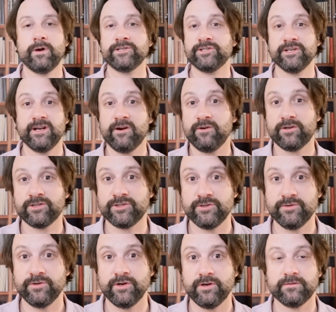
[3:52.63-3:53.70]
generic
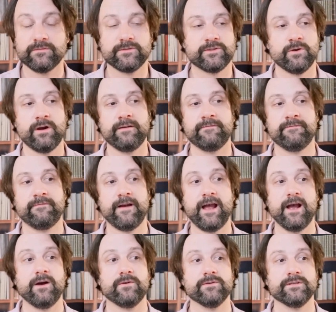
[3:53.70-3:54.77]
sooner. So I
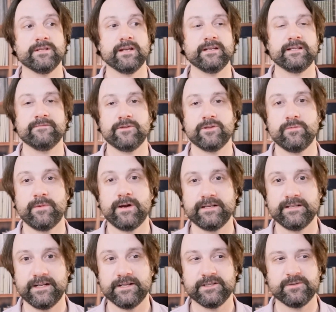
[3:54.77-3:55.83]
found that even though my
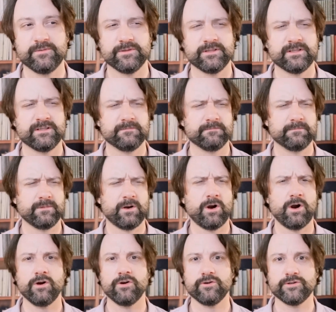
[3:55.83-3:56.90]
D.O.S.E. was
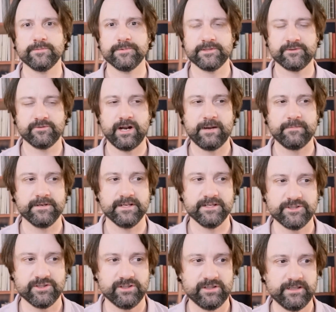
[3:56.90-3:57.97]
harder to prescribe
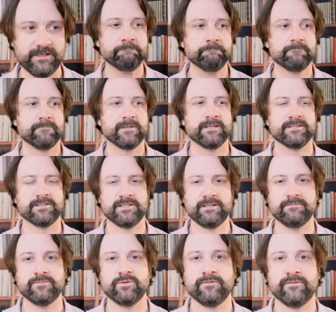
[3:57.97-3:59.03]
initially, it
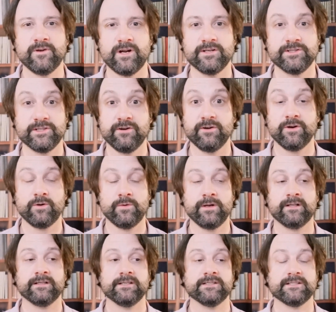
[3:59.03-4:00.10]
seemed to have gone generic
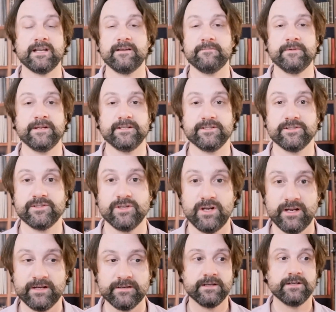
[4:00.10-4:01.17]
quickly because I have patients
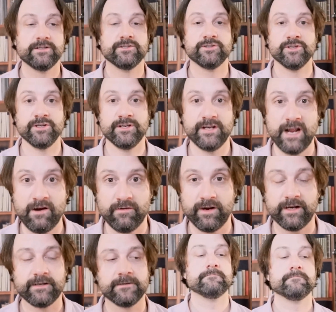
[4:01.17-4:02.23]
on
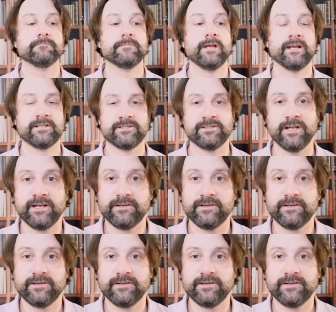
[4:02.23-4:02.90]
generic extended